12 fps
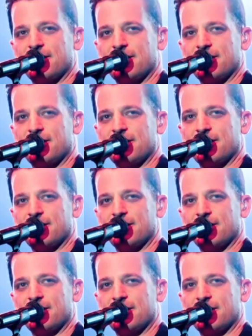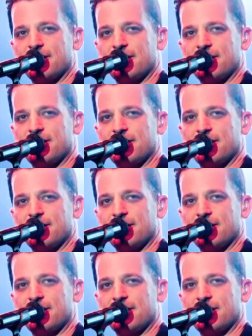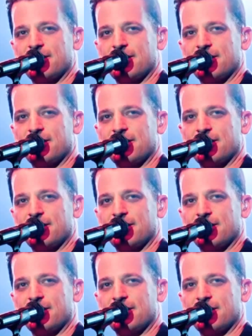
Nothing is said.